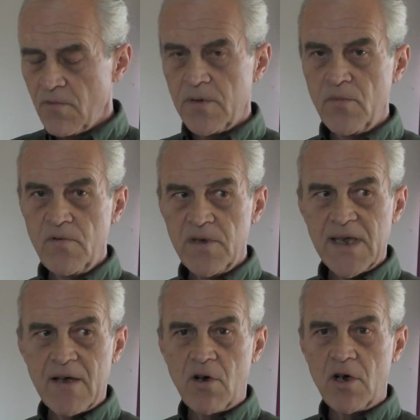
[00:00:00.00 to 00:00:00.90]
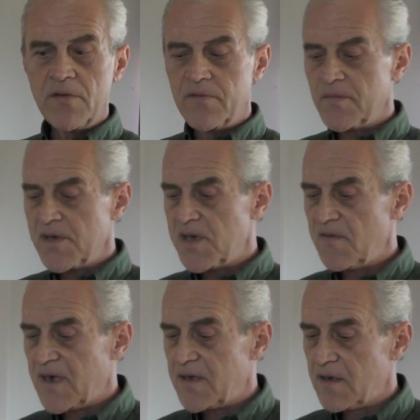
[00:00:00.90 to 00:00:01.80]
We're moving now on from this
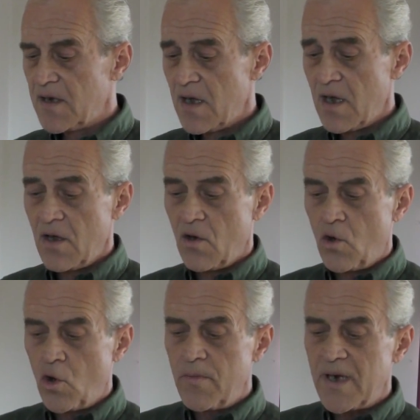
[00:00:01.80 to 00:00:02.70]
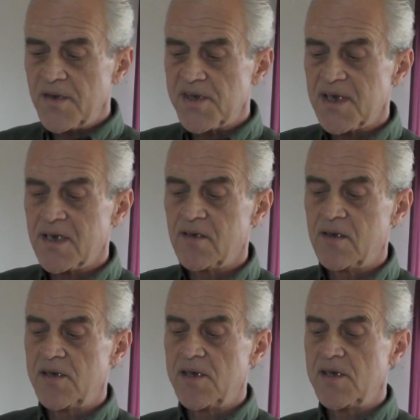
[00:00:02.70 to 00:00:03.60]
event. Orban said
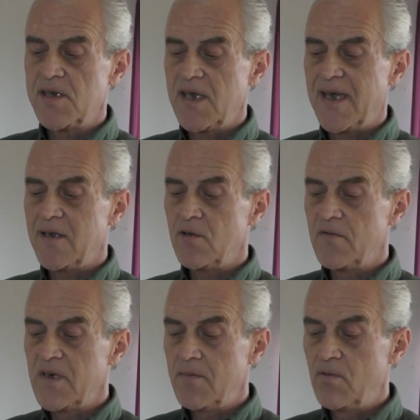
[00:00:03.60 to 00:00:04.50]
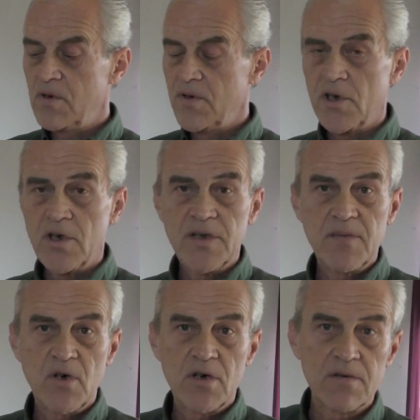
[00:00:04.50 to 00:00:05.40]
this is the end of liberal
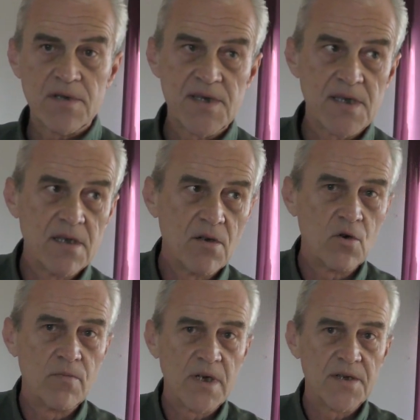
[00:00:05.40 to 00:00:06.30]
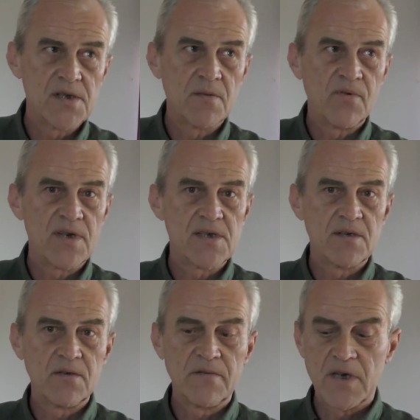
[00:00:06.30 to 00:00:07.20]
non-democracy. Orban is the
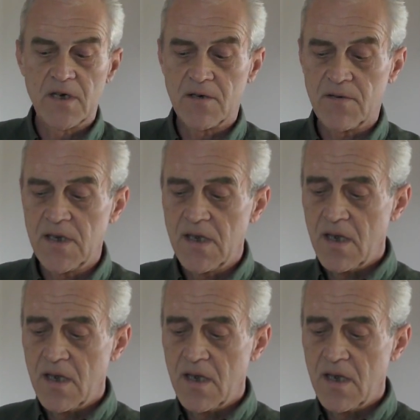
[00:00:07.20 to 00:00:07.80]
president of Hungary.